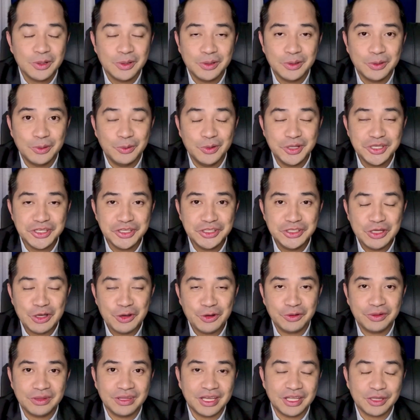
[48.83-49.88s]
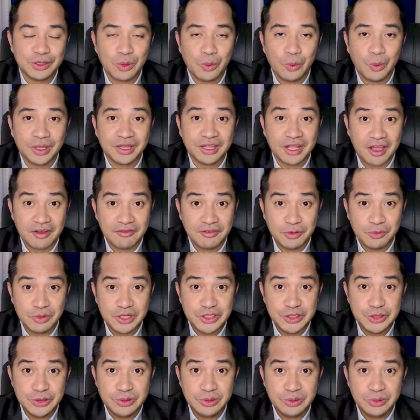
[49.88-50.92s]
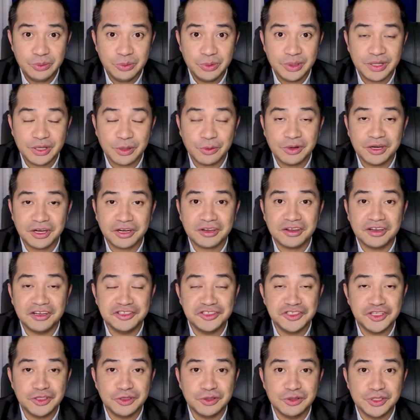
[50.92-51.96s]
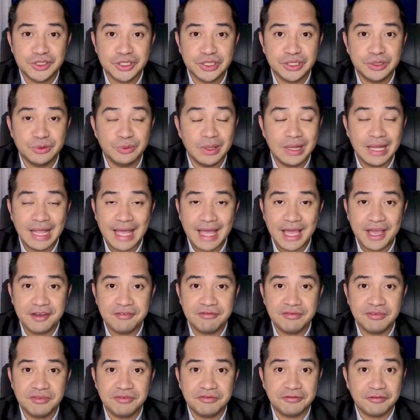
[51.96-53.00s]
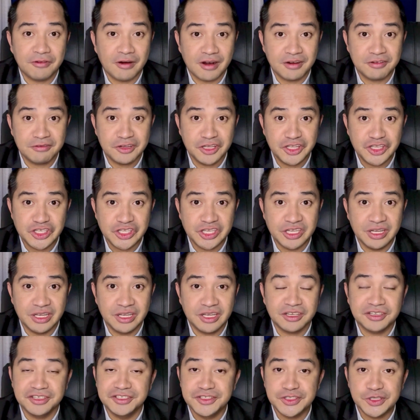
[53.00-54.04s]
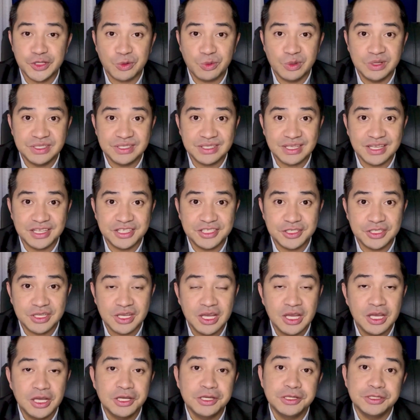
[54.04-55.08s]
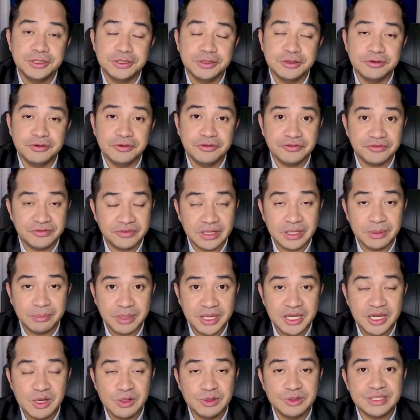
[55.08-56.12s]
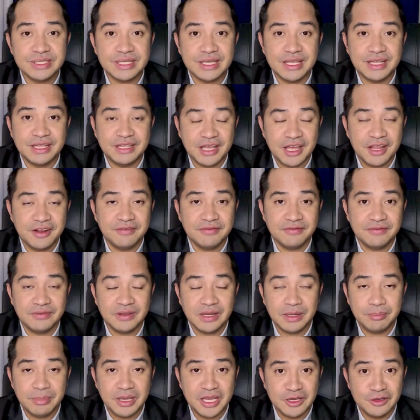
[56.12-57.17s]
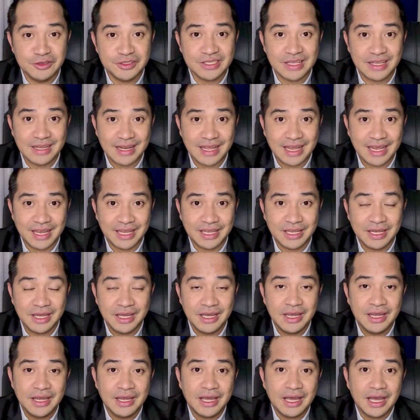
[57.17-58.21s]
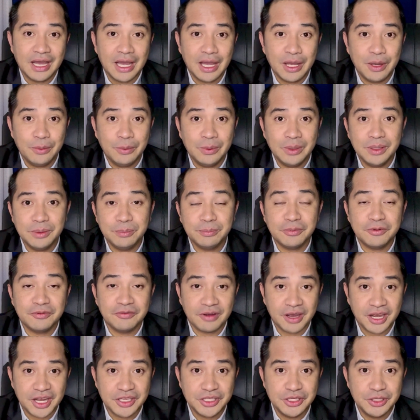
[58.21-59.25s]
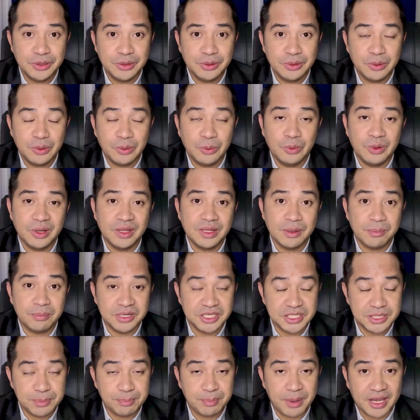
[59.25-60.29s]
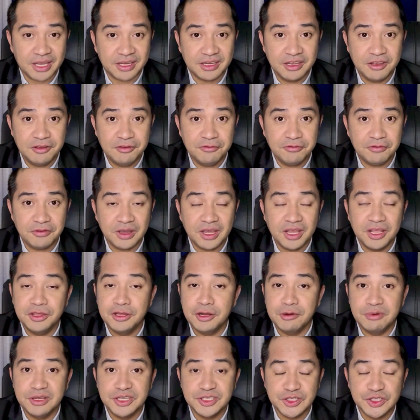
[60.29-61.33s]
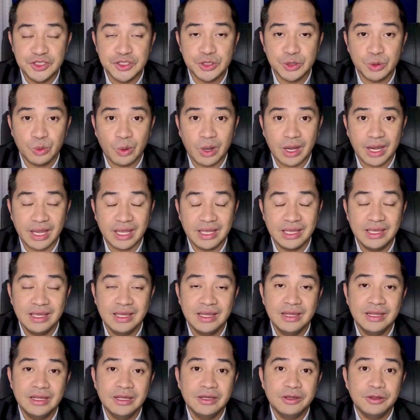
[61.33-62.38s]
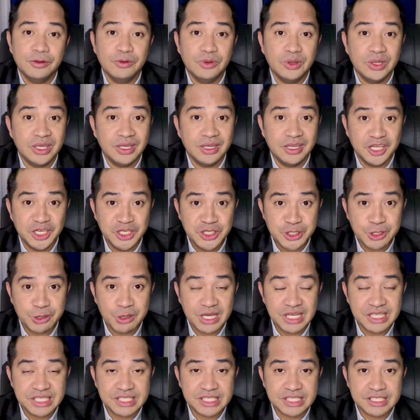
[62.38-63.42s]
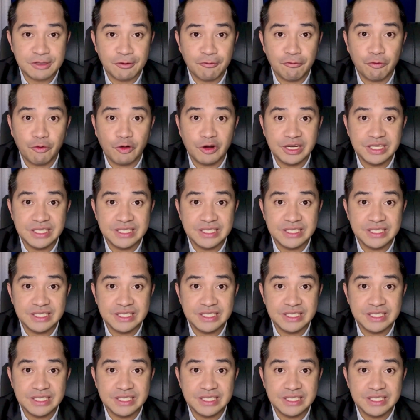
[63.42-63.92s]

We should know that whatever we do with our constitution will have far-reaching consequences to Filipinos and non-Filipinos alike. I will provide you with a perspective and the reasons why the interests of foreign